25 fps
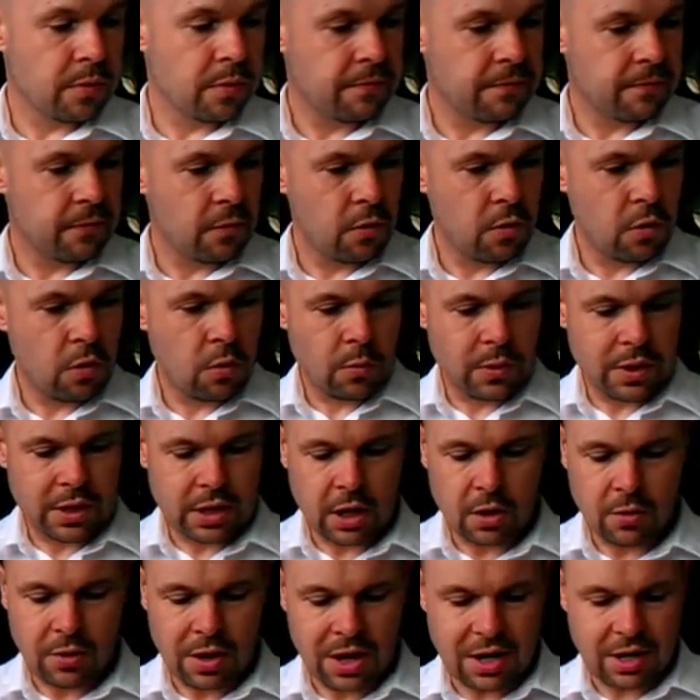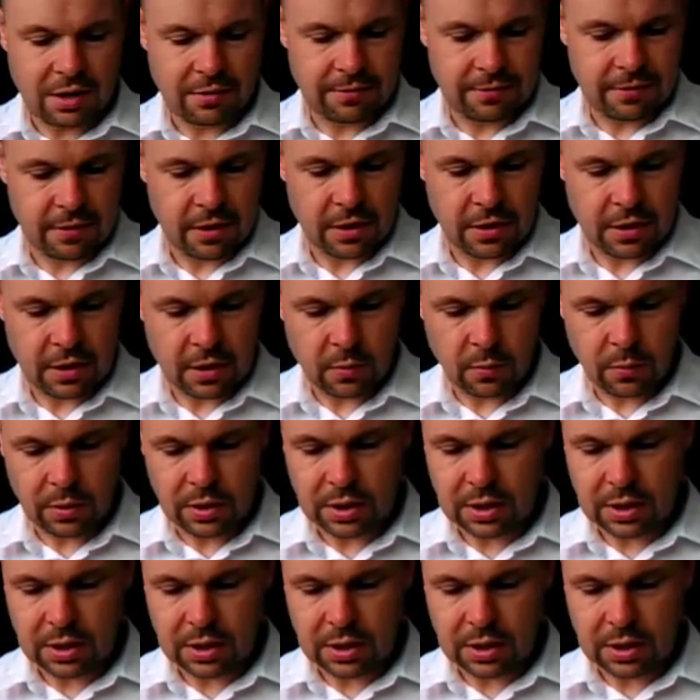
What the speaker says: before we go any further